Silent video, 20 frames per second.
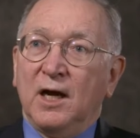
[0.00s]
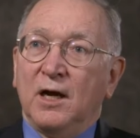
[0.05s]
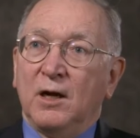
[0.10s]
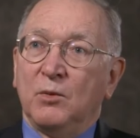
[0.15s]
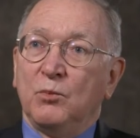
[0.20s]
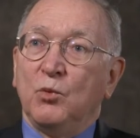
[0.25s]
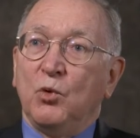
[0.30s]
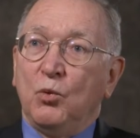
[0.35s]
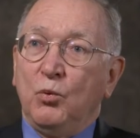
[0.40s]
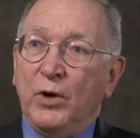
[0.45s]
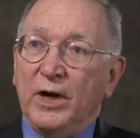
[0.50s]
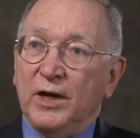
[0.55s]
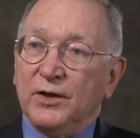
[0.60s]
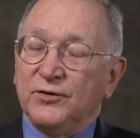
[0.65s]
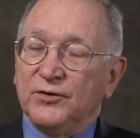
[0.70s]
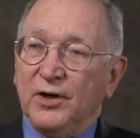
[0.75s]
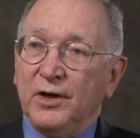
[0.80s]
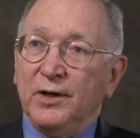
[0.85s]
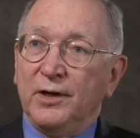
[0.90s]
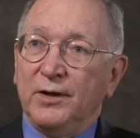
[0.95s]
Um, when I
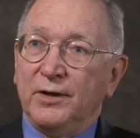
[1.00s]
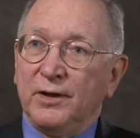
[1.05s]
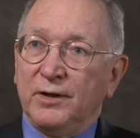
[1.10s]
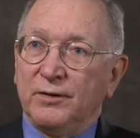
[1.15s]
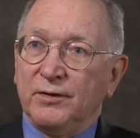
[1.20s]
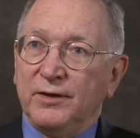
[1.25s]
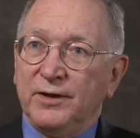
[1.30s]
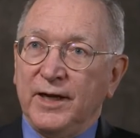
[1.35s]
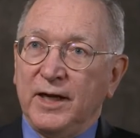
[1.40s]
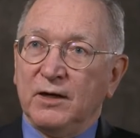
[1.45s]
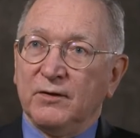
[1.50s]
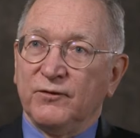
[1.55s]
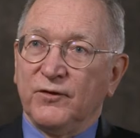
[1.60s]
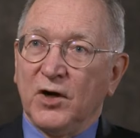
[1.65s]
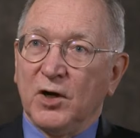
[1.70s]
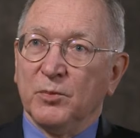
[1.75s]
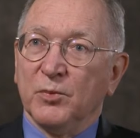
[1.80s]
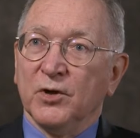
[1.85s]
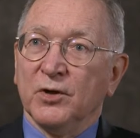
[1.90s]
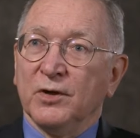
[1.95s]
started at the
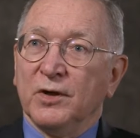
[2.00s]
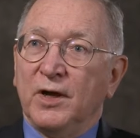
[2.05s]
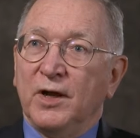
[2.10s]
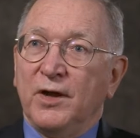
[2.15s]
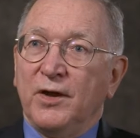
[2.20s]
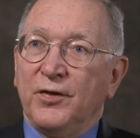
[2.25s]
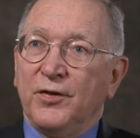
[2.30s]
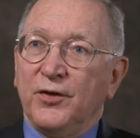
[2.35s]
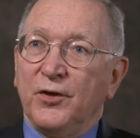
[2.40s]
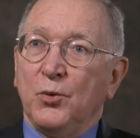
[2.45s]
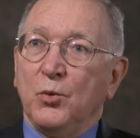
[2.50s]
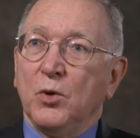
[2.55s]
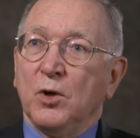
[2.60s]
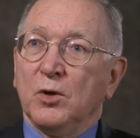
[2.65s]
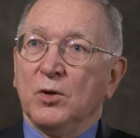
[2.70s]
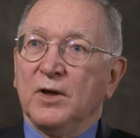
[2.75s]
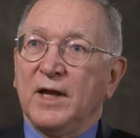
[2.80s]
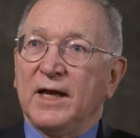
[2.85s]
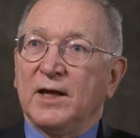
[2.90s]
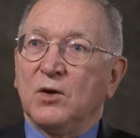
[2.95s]
Dana-Farber, there
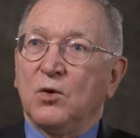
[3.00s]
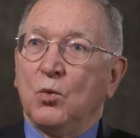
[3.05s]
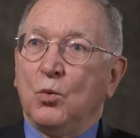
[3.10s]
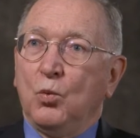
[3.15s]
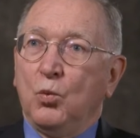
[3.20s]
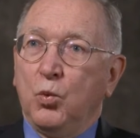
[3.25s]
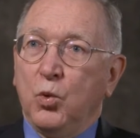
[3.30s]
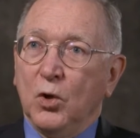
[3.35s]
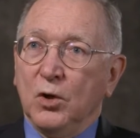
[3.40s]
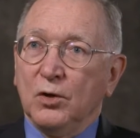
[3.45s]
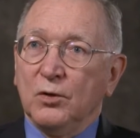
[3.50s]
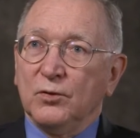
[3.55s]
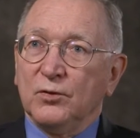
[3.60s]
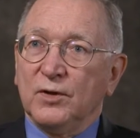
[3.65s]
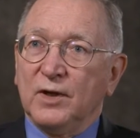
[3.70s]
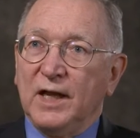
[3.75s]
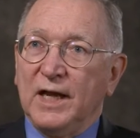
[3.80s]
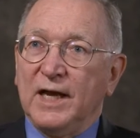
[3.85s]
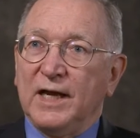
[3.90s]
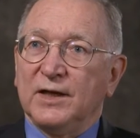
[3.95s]
were like
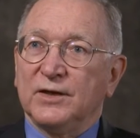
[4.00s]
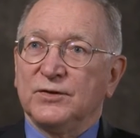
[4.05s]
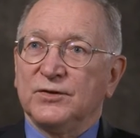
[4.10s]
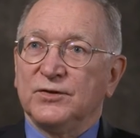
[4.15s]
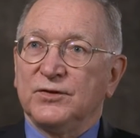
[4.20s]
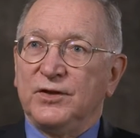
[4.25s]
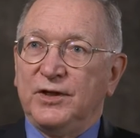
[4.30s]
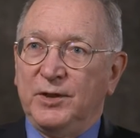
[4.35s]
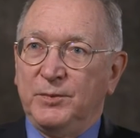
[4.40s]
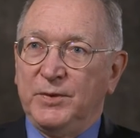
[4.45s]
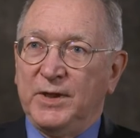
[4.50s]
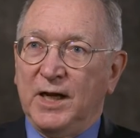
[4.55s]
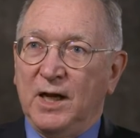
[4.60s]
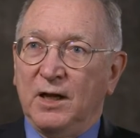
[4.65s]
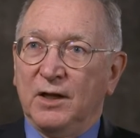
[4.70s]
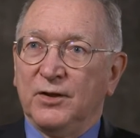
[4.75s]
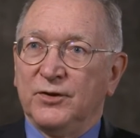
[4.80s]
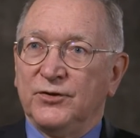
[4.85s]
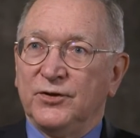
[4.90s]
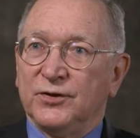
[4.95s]
world-class
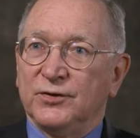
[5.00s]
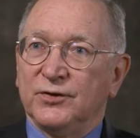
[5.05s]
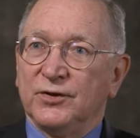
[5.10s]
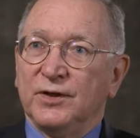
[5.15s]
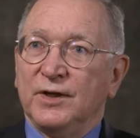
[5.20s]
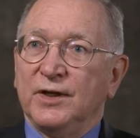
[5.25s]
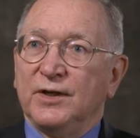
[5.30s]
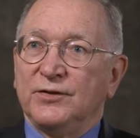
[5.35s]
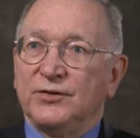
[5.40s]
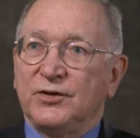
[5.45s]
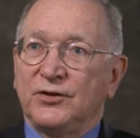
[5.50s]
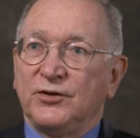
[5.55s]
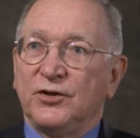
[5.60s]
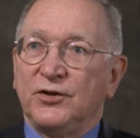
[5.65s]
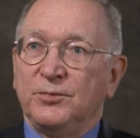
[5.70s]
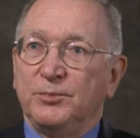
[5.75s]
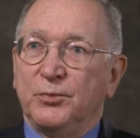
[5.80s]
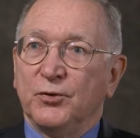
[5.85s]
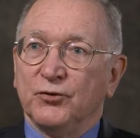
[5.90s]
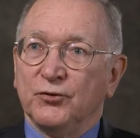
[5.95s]
immunologists such
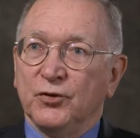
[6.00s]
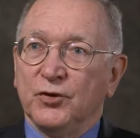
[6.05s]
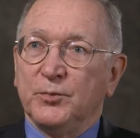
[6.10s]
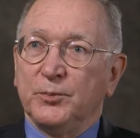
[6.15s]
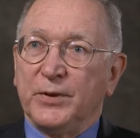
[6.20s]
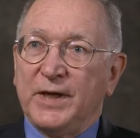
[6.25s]
as Baruch